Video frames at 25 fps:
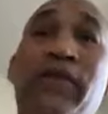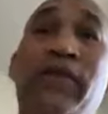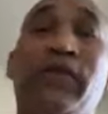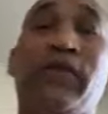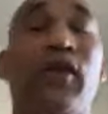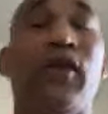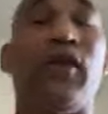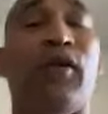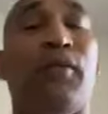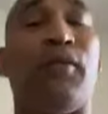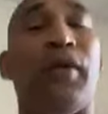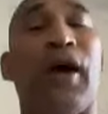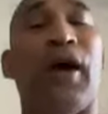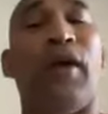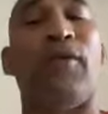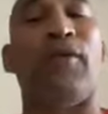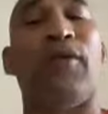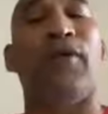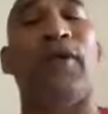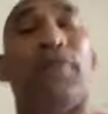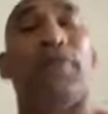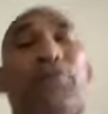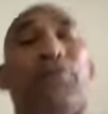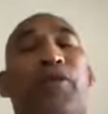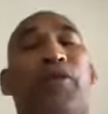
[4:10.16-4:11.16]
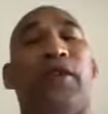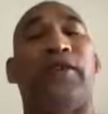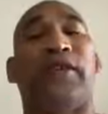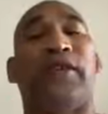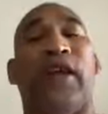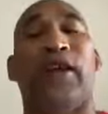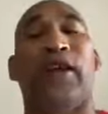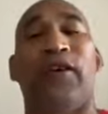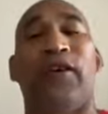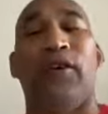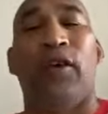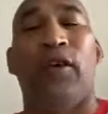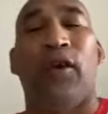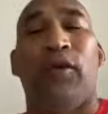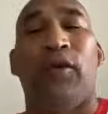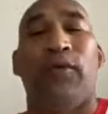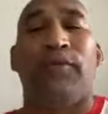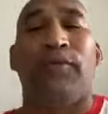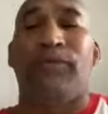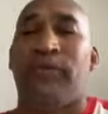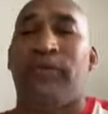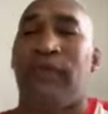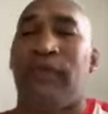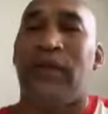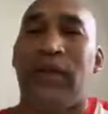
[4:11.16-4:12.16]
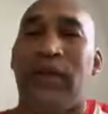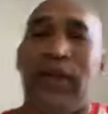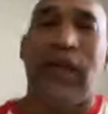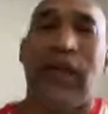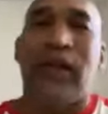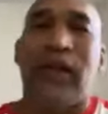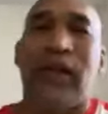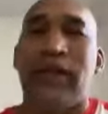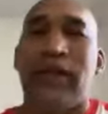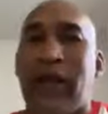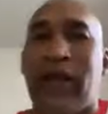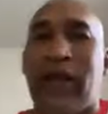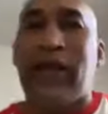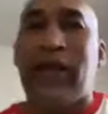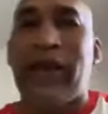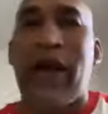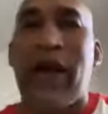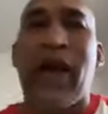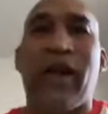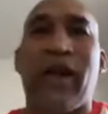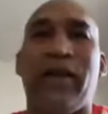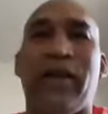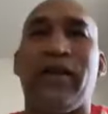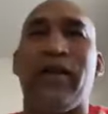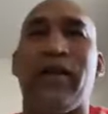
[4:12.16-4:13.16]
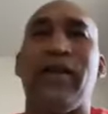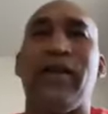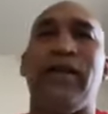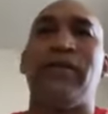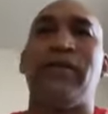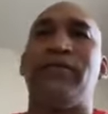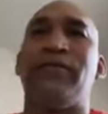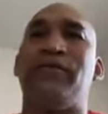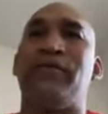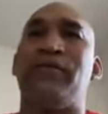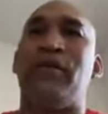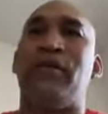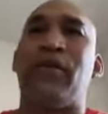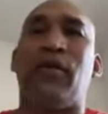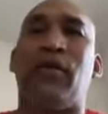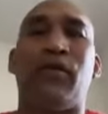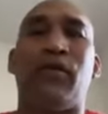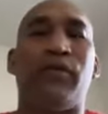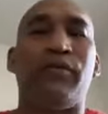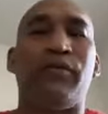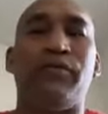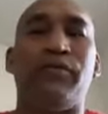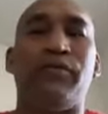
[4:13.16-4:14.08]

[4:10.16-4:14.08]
no, man, I really appreciate, you know, they gotta, you know,